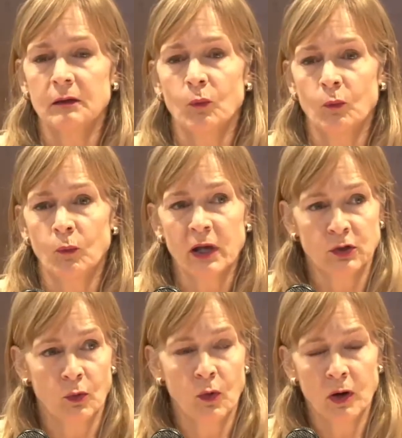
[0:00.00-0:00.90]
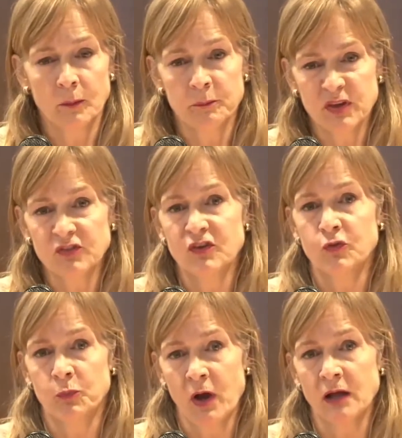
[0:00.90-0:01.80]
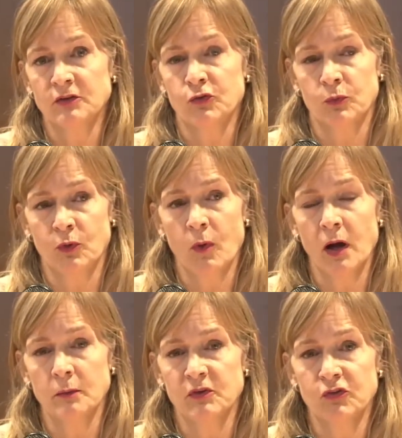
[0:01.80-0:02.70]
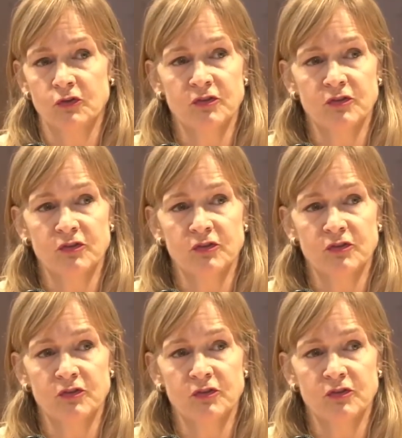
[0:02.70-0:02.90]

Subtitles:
What your business practice requirements,